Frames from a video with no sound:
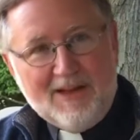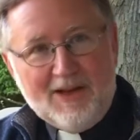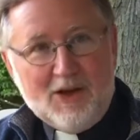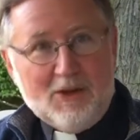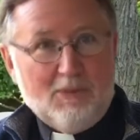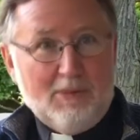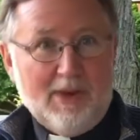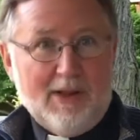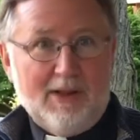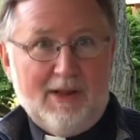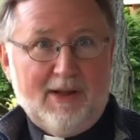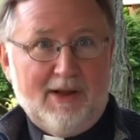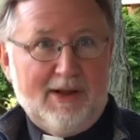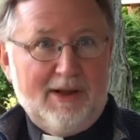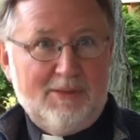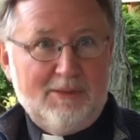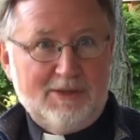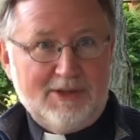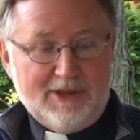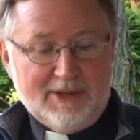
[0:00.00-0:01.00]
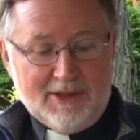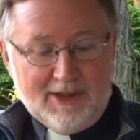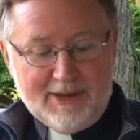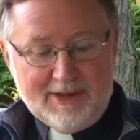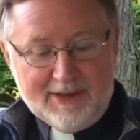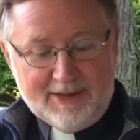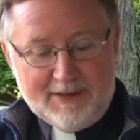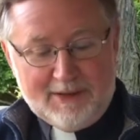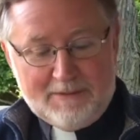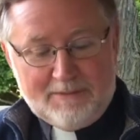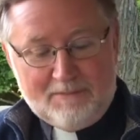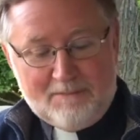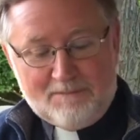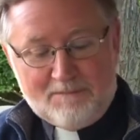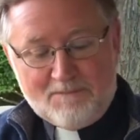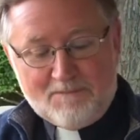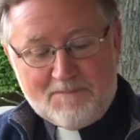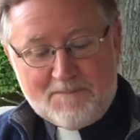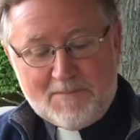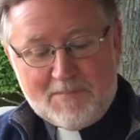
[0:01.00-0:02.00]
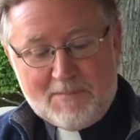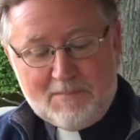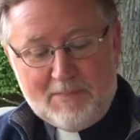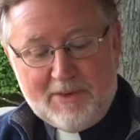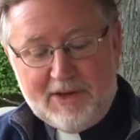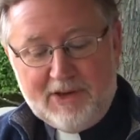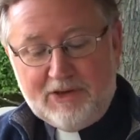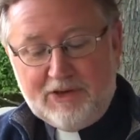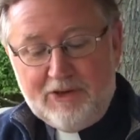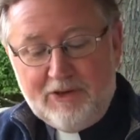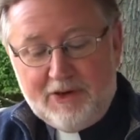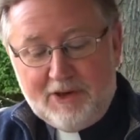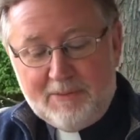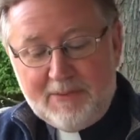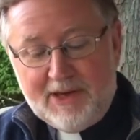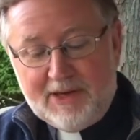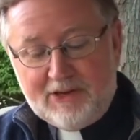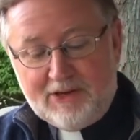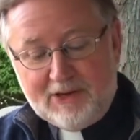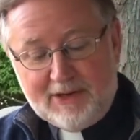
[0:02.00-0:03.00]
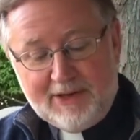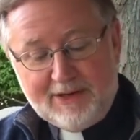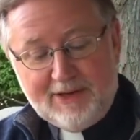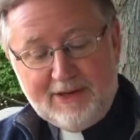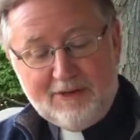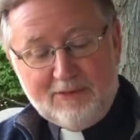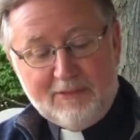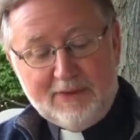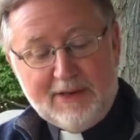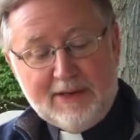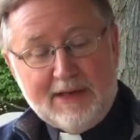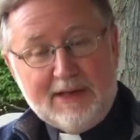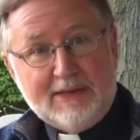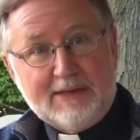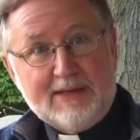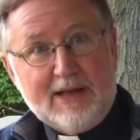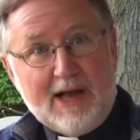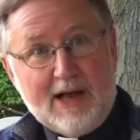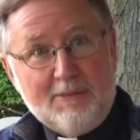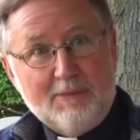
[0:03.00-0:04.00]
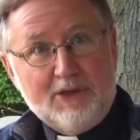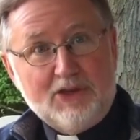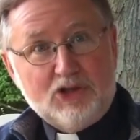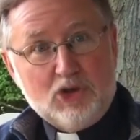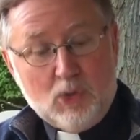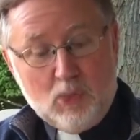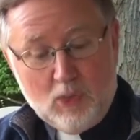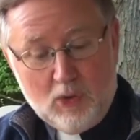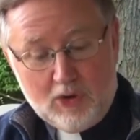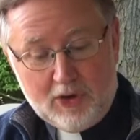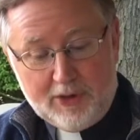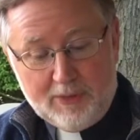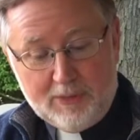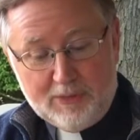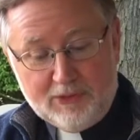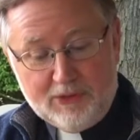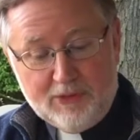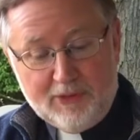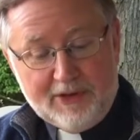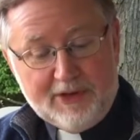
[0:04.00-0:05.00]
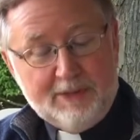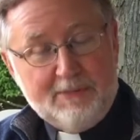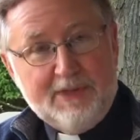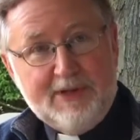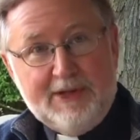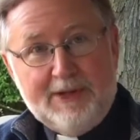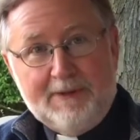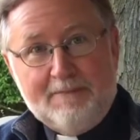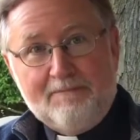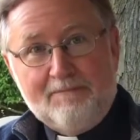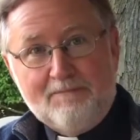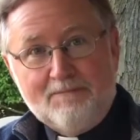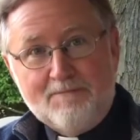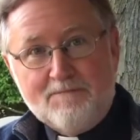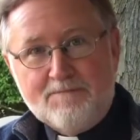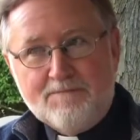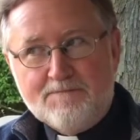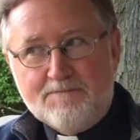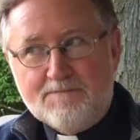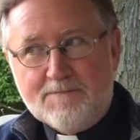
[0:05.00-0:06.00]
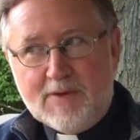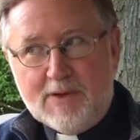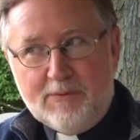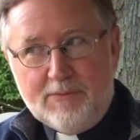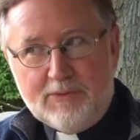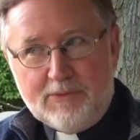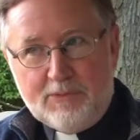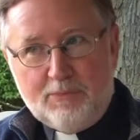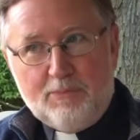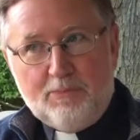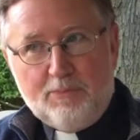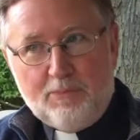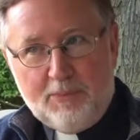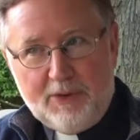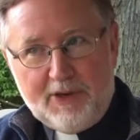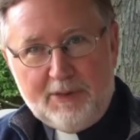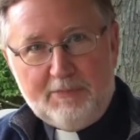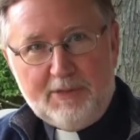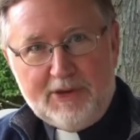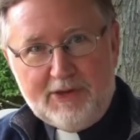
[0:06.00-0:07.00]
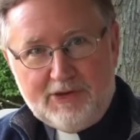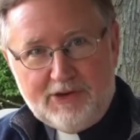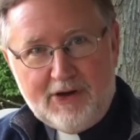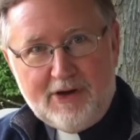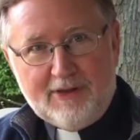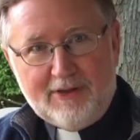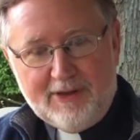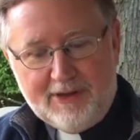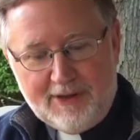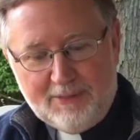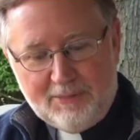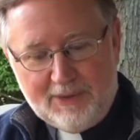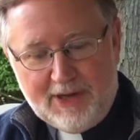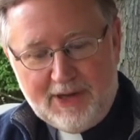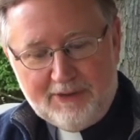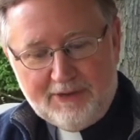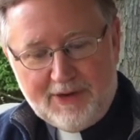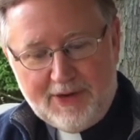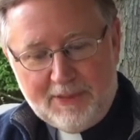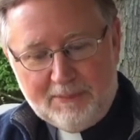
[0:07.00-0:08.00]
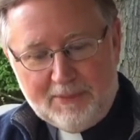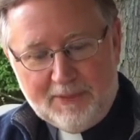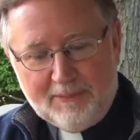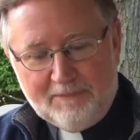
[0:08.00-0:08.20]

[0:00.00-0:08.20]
Well, I was delighted, but as you can imagine, I didn't realize how much work it was going to be. I was pretty big chunk that he plowed up.